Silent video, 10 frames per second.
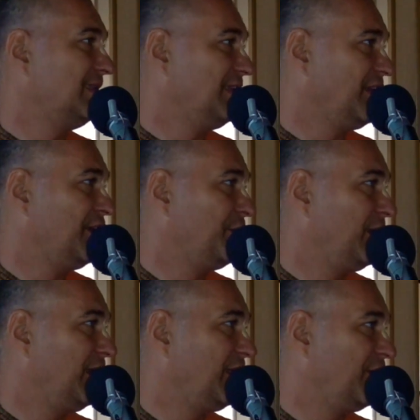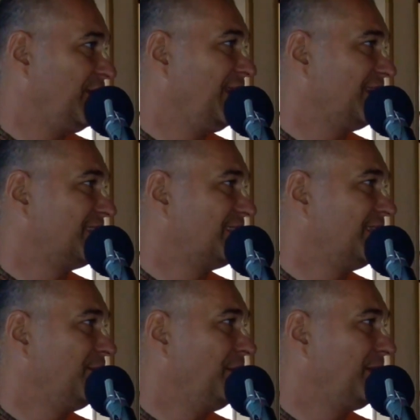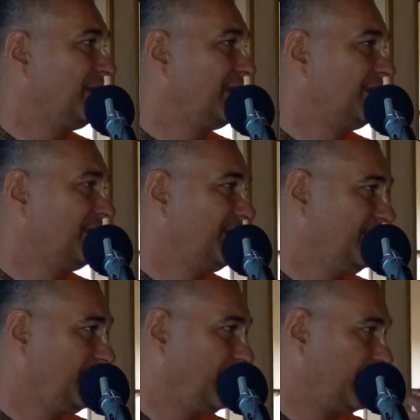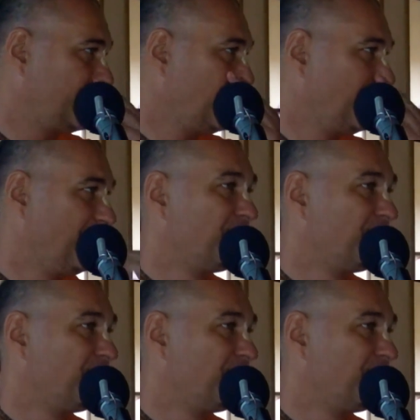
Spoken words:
the credibility of Vedas. Remember the introduction?